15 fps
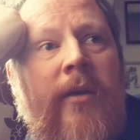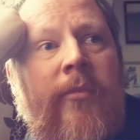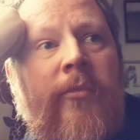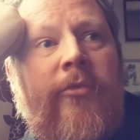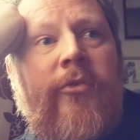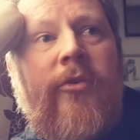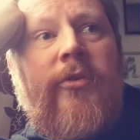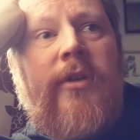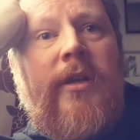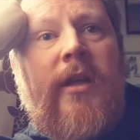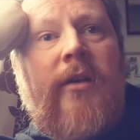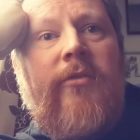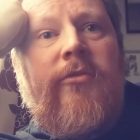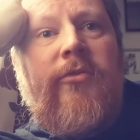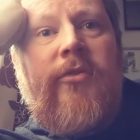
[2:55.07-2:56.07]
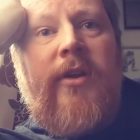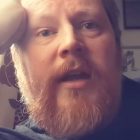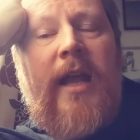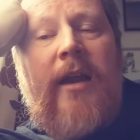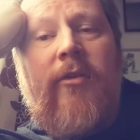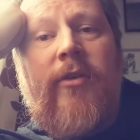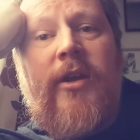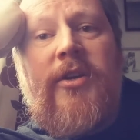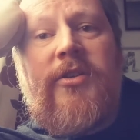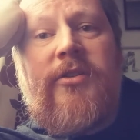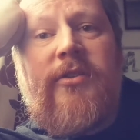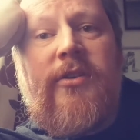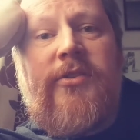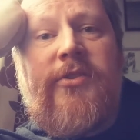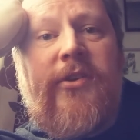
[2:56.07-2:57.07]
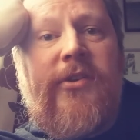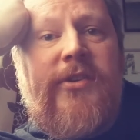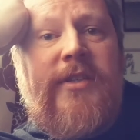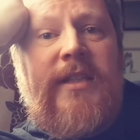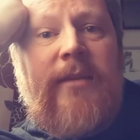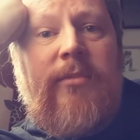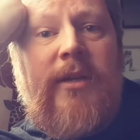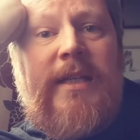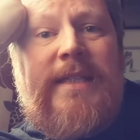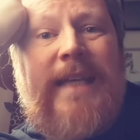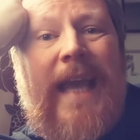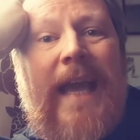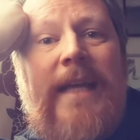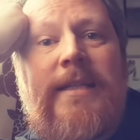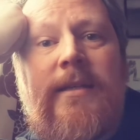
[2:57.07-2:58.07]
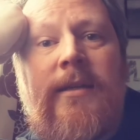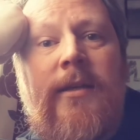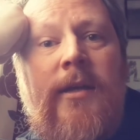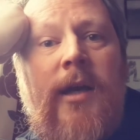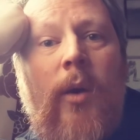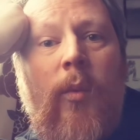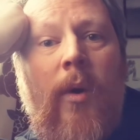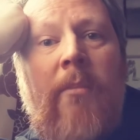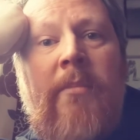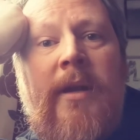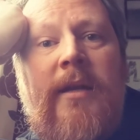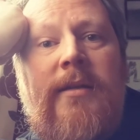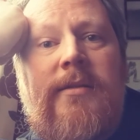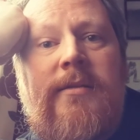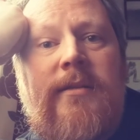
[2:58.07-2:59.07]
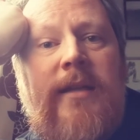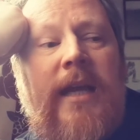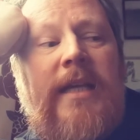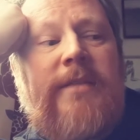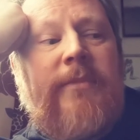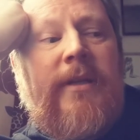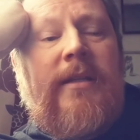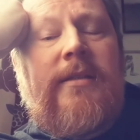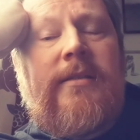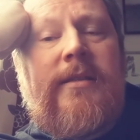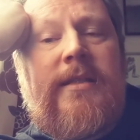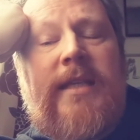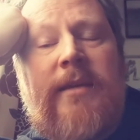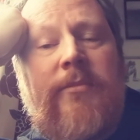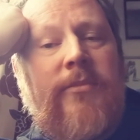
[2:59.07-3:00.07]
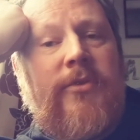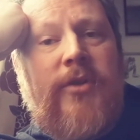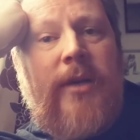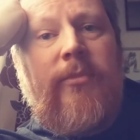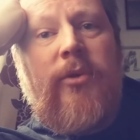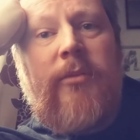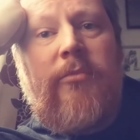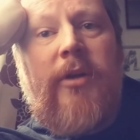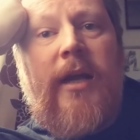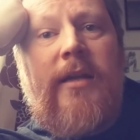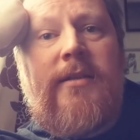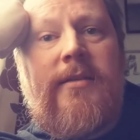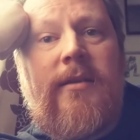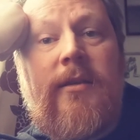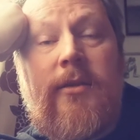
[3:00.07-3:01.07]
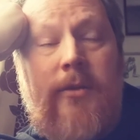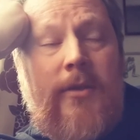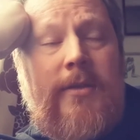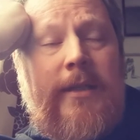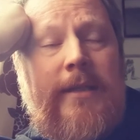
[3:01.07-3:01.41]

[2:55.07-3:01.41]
For all the love and adoration that certain celebrities get, one minute, the next minute, the same tabloid press, usually